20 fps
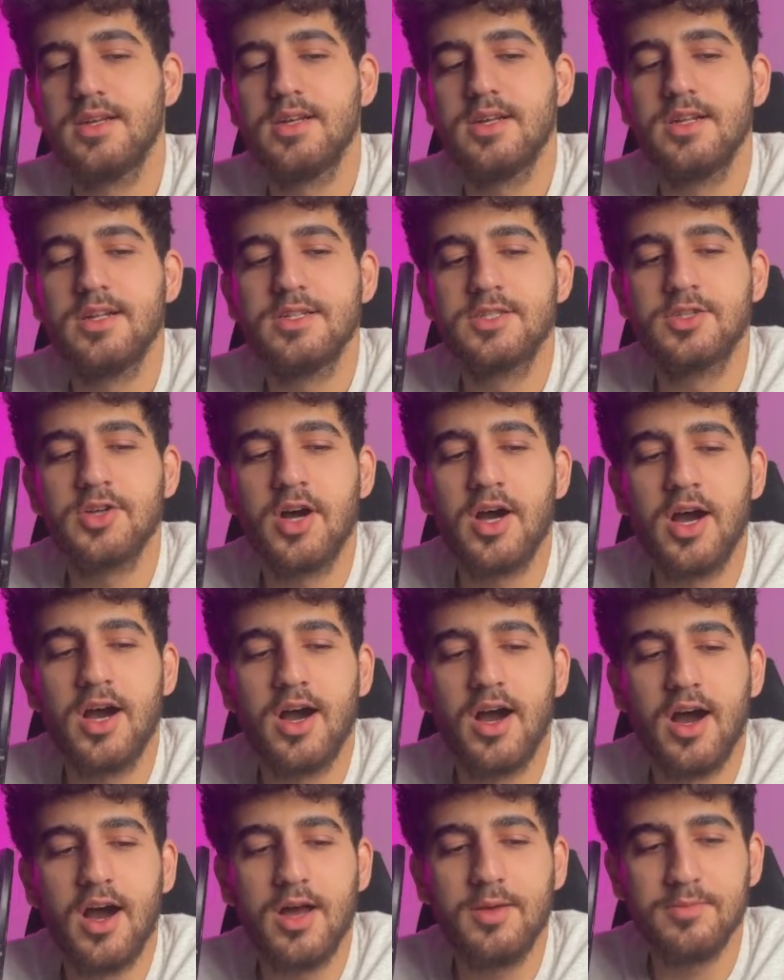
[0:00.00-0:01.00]

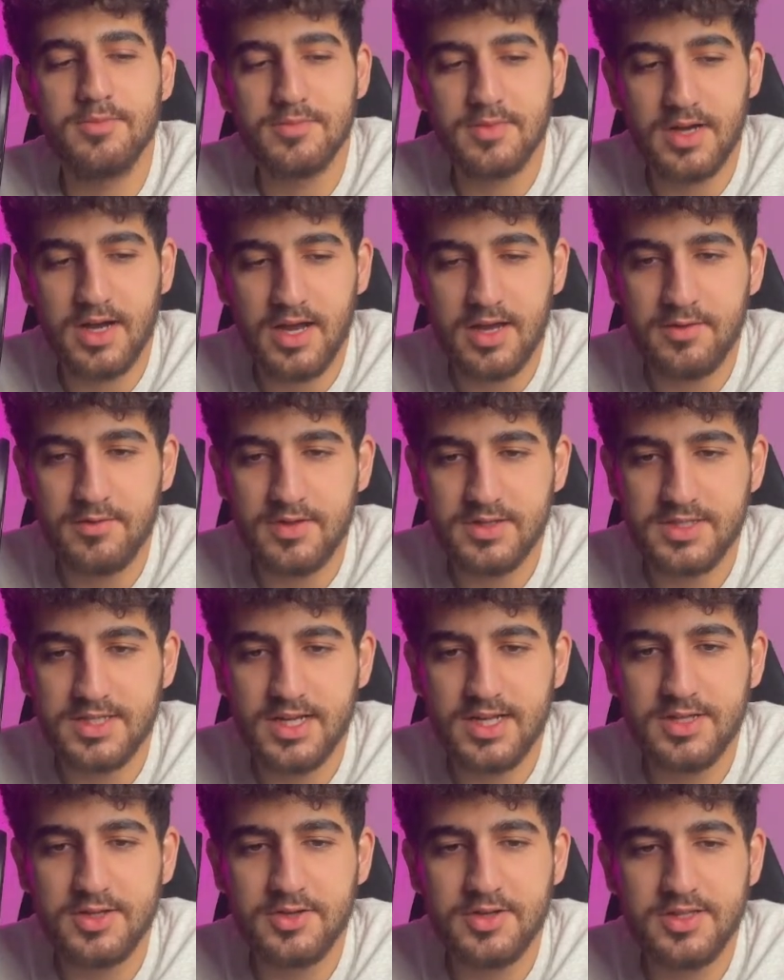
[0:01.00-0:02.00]
So I will
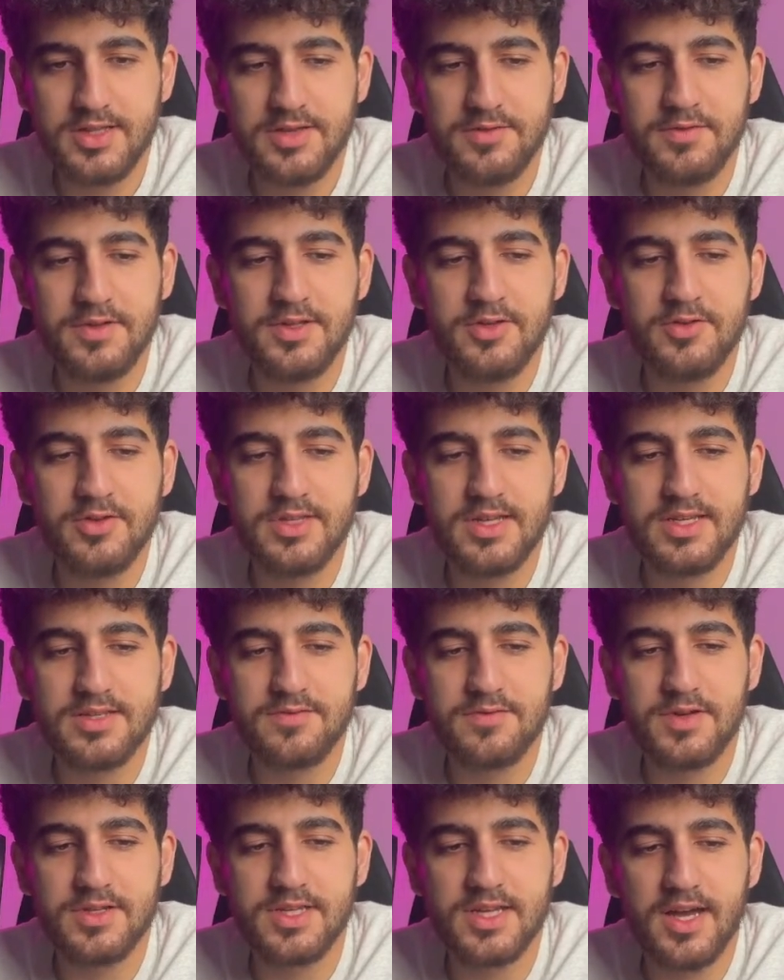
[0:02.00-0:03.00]
tell you in the video that's
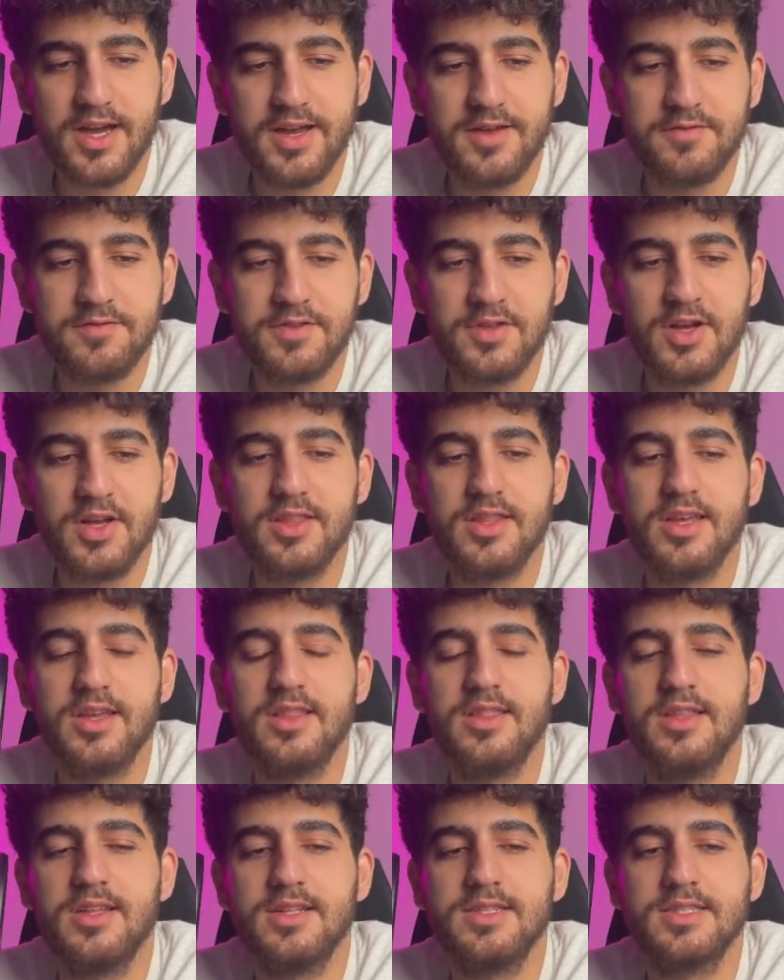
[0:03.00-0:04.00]
what I've done
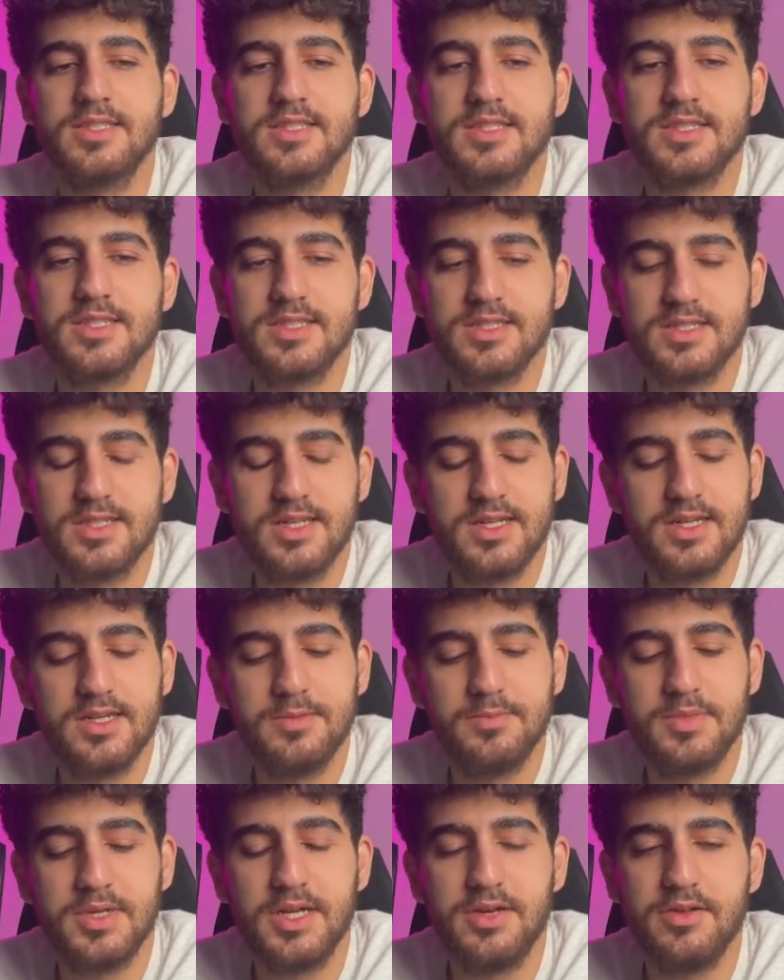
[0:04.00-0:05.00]
in this
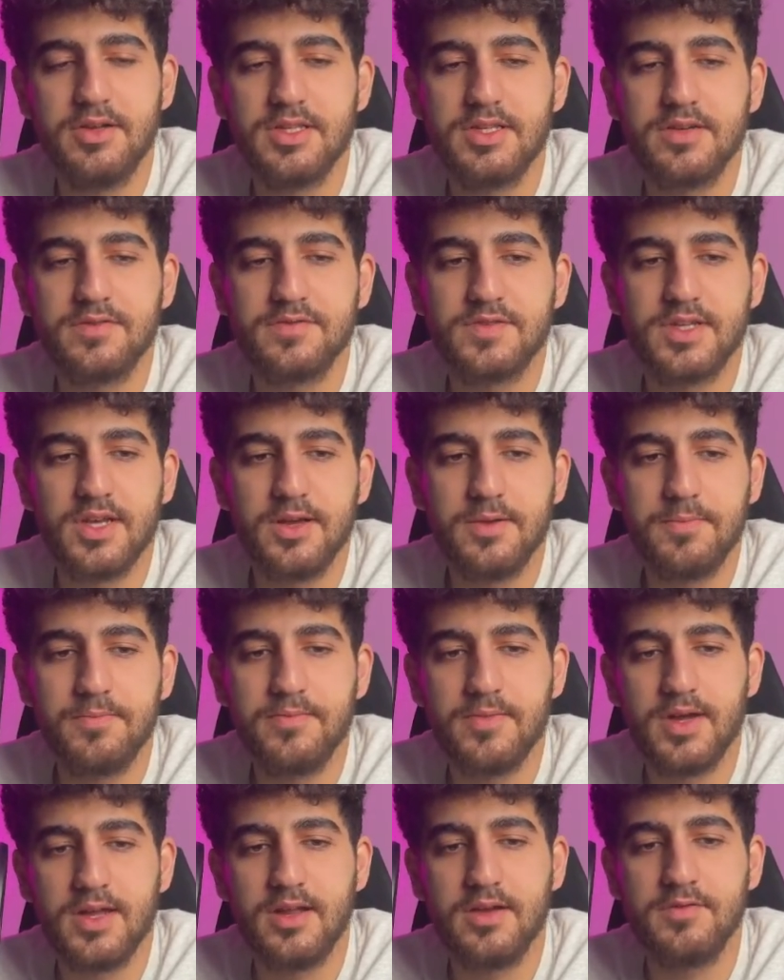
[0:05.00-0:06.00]
period of time.
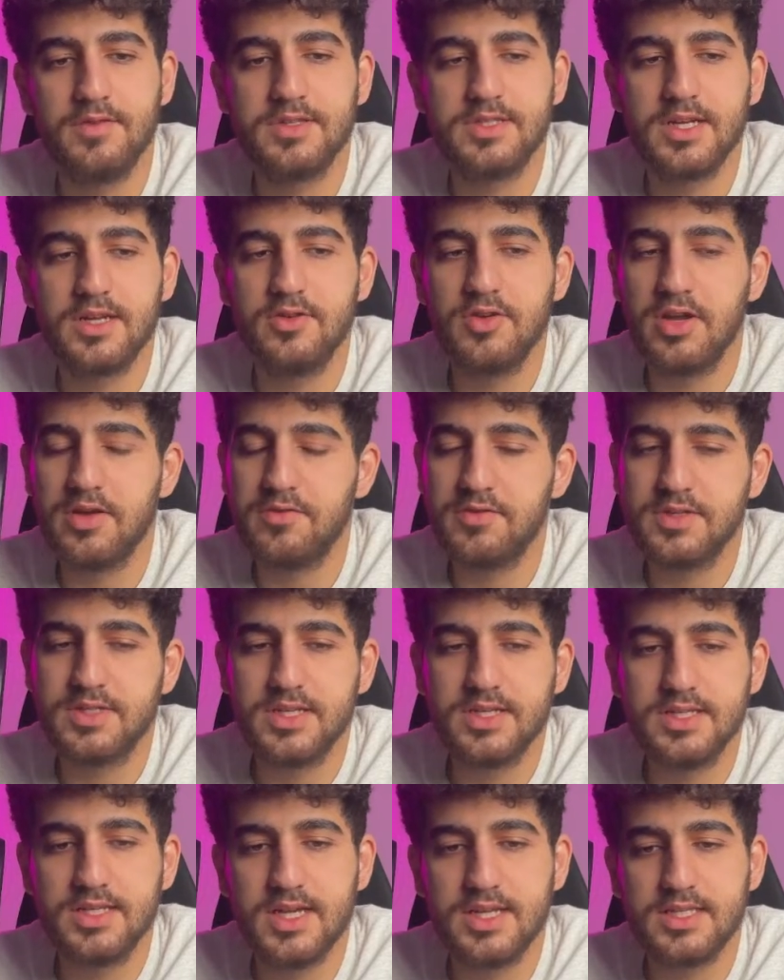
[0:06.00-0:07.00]
And I will tell you
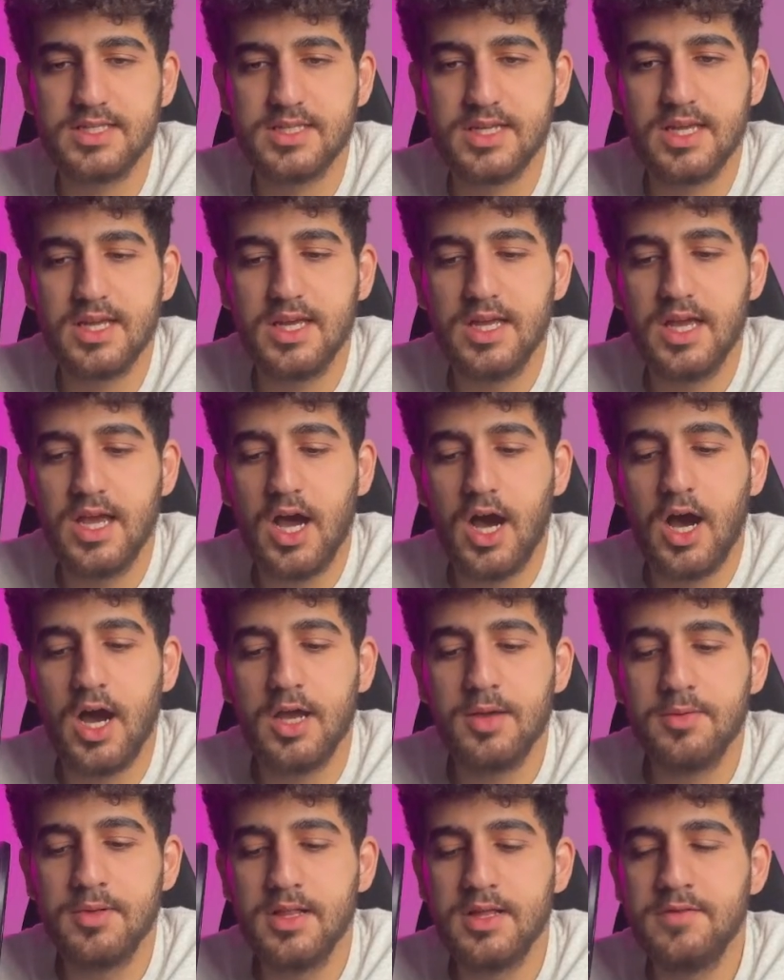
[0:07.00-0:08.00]
everything that
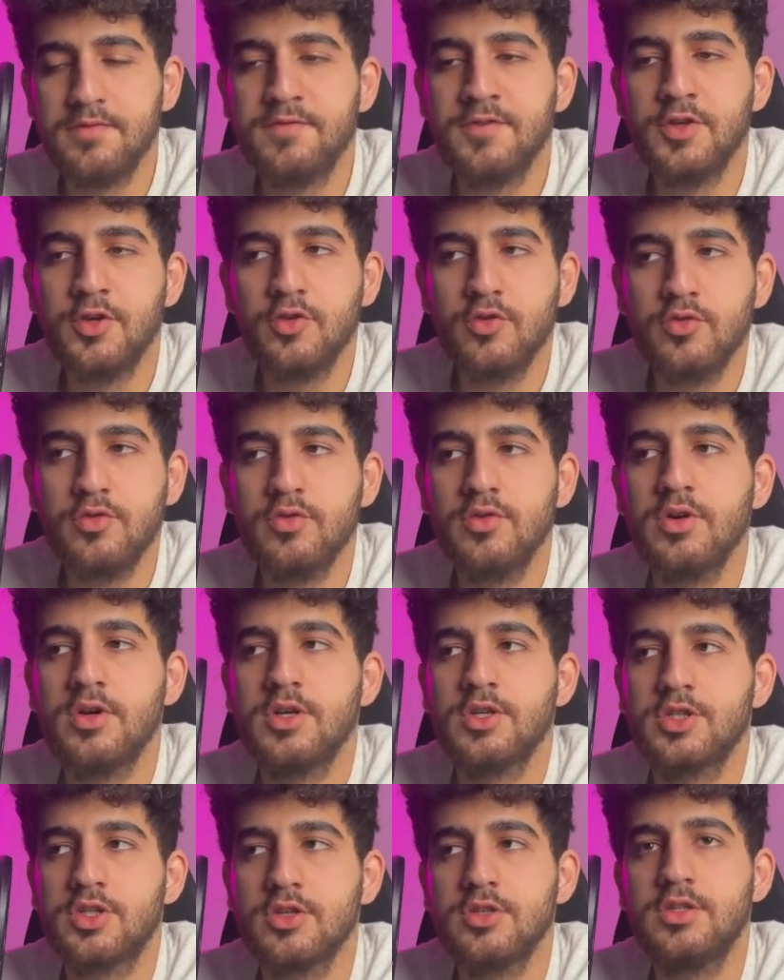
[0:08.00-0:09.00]
I believe you
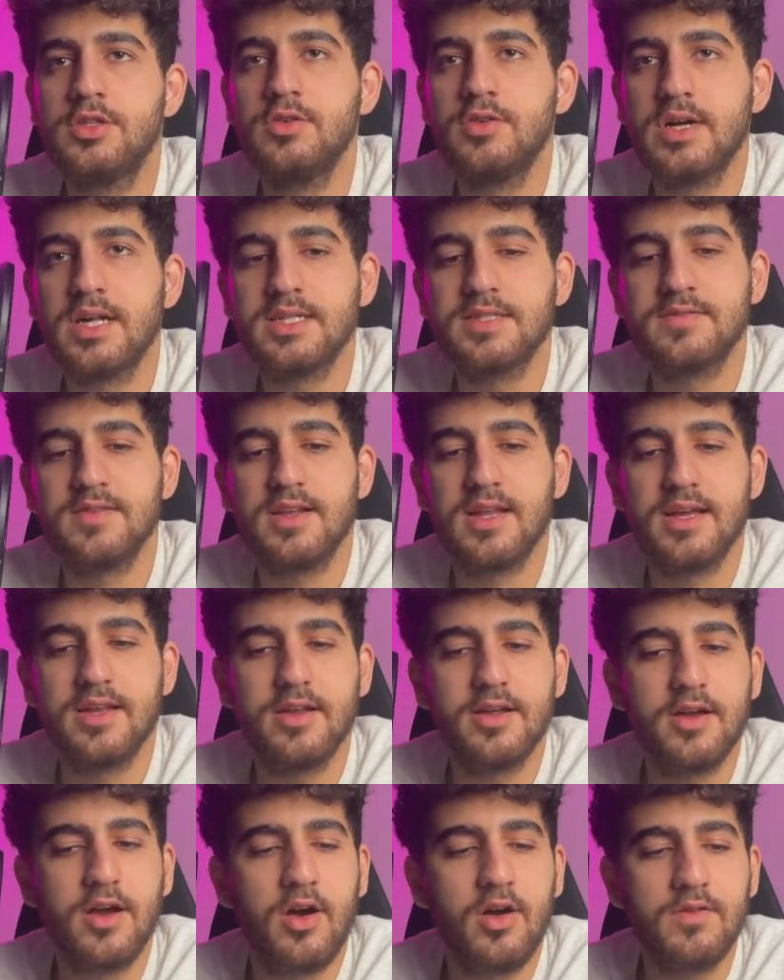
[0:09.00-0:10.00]
should do as well. And
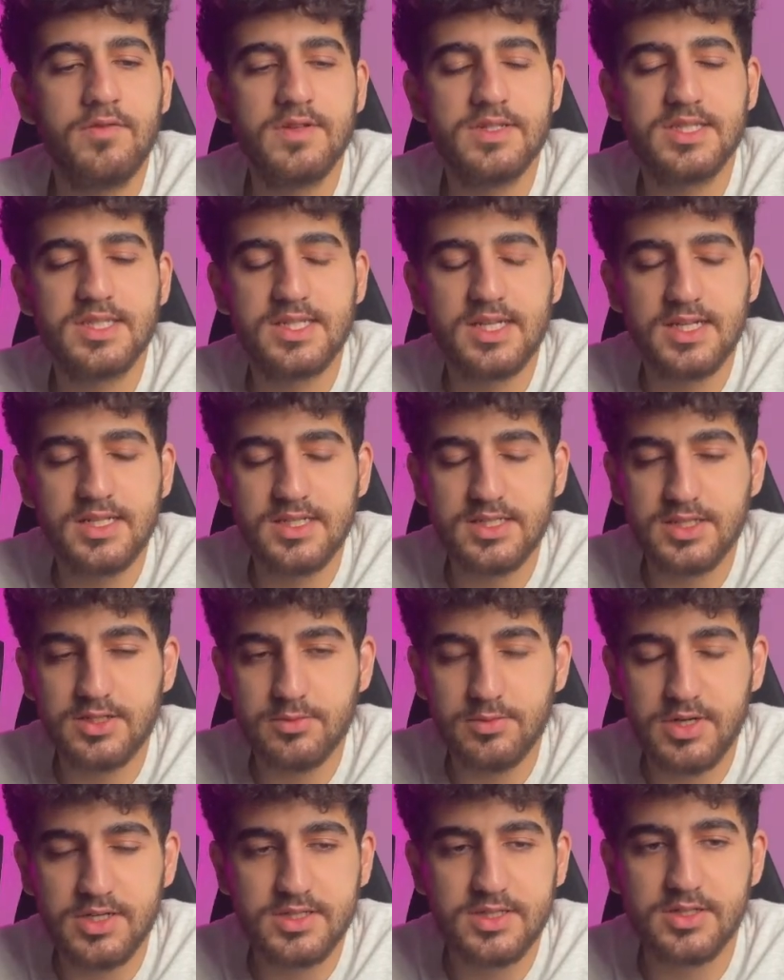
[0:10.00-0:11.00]
I always tell this to
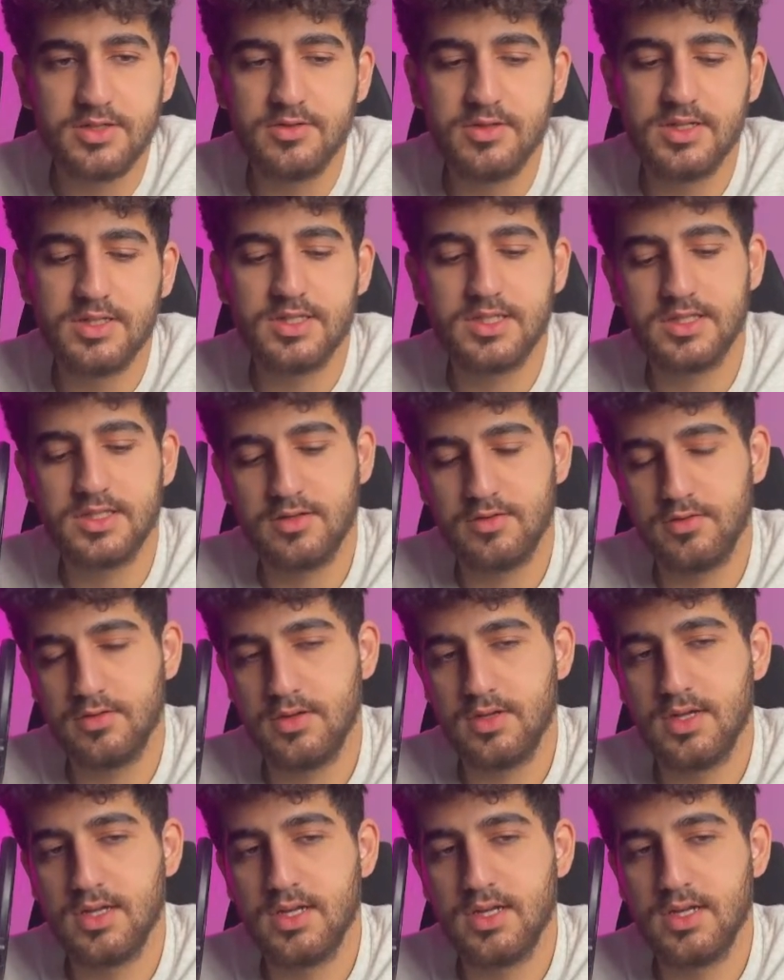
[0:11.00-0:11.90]
my students too.